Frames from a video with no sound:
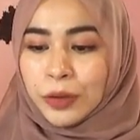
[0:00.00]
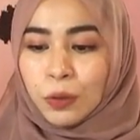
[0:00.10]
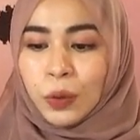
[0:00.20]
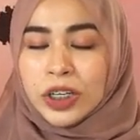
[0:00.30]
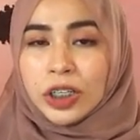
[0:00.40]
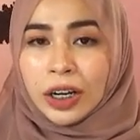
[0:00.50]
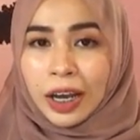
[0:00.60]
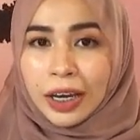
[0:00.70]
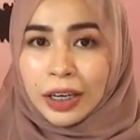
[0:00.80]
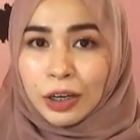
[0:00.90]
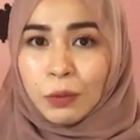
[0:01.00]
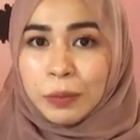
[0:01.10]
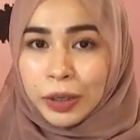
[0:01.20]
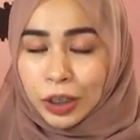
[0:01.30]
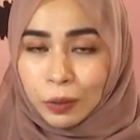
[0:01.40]
which client will
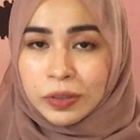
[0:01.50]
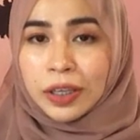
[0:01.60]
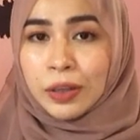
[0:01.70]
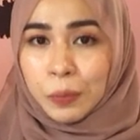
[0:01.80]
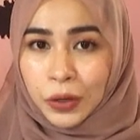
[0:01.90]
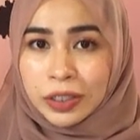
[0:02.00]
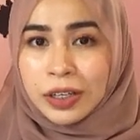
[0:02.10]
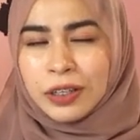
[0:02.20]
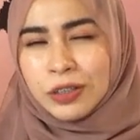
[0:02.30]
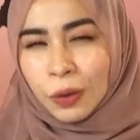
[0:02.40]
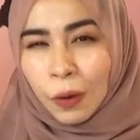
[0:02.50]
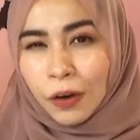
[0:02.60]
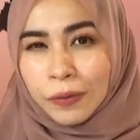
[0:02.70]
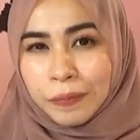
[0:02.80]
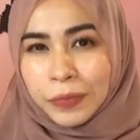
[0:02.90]
be using the printer and so on.